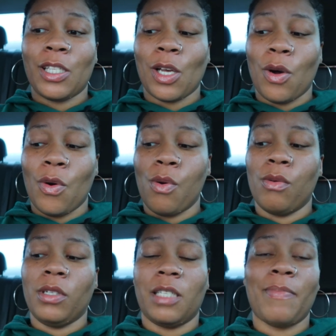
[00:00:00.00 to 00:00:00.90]
So
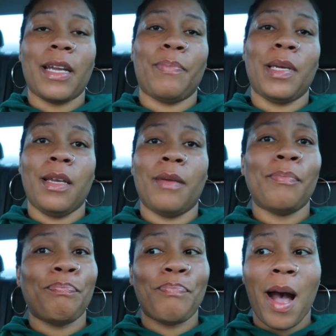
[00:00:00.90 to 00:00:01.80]
this about to be
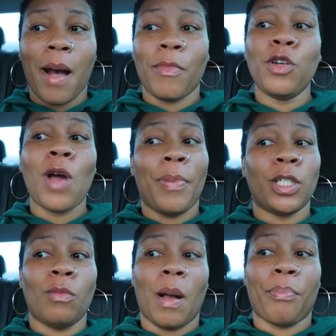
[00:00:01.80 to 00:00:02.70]
my, you know, I'm
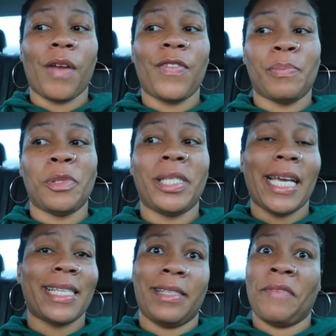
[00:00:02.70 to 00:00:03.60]
supposed to do my breakfast
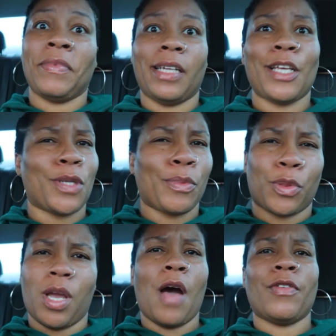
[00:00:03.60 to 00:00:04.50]
smoothie at seven o'clock, so I'm
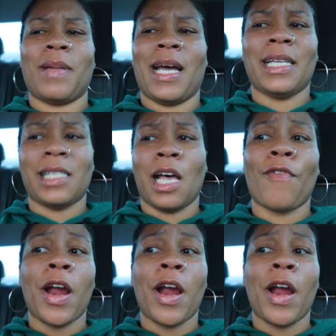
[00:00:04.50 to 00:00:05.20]
three hours behind time.